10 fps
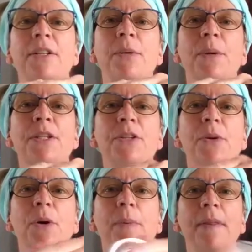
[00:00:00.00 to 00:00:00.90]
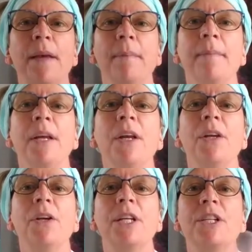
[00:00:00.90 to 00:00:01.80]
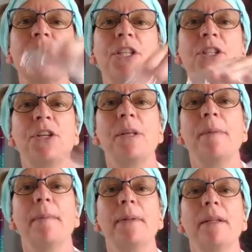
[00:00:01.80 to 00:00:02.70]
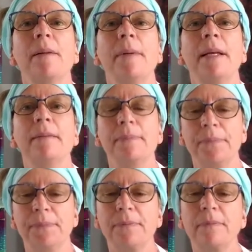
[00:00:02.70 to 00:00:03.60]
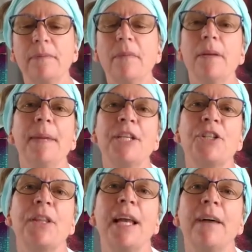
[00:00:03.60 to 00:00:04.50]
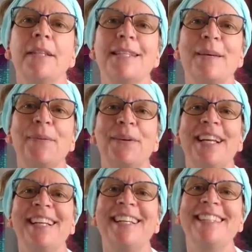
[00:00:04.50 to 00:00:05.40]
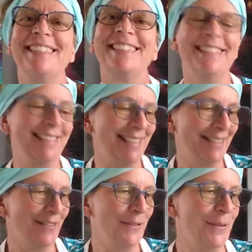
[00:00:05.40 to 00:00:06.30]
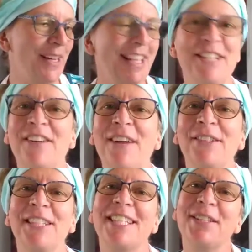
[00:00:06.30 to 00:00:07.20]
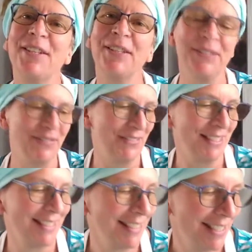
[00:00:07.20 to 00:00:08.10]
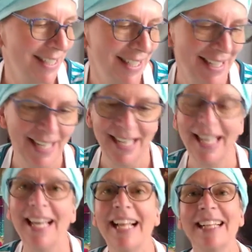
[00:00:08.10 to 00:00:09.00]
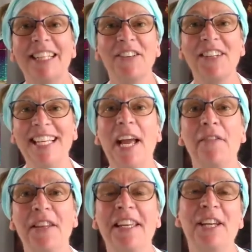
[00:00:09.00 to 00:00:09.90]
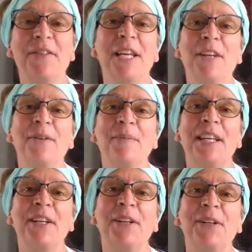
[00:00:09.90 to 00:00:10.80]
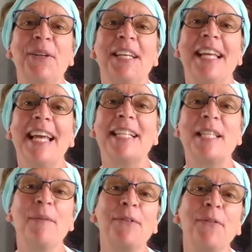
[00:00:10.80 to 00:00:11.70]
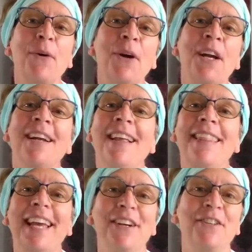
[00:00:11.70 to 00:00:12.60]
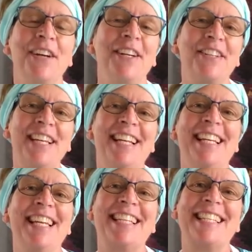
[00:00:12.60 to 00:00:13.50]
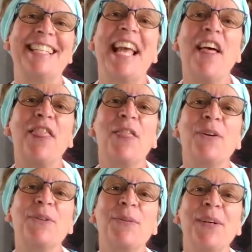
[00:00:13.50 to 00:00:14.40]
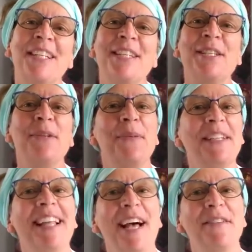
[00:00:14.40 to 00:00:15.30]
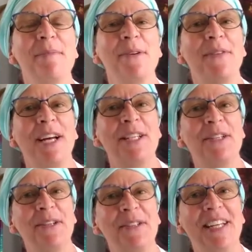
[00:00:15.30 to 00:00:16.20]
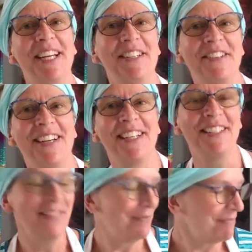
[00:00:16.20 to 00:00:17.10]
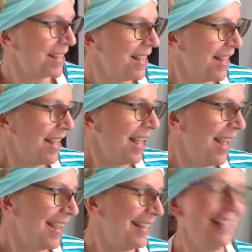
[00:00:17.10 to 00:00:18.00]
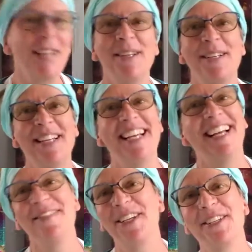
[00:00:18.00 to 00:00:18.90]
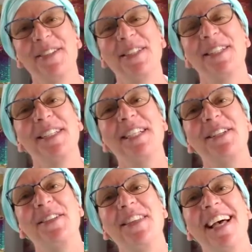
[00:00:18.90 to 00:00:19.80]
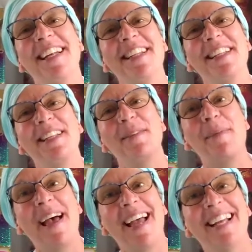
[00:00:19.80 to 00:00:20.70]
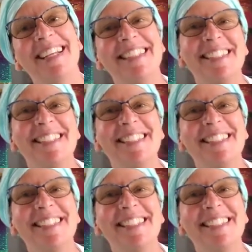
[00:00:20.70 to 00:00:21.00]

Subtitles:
and once you open them, you're going to just stir them up a little bit. Make sure they haven't separated while they traveled to you. Literally everything you need will be included, except for the hairdryer techniques. Those ones you will have to provide your own hairdryer. And I'm not going to include that in the little bag.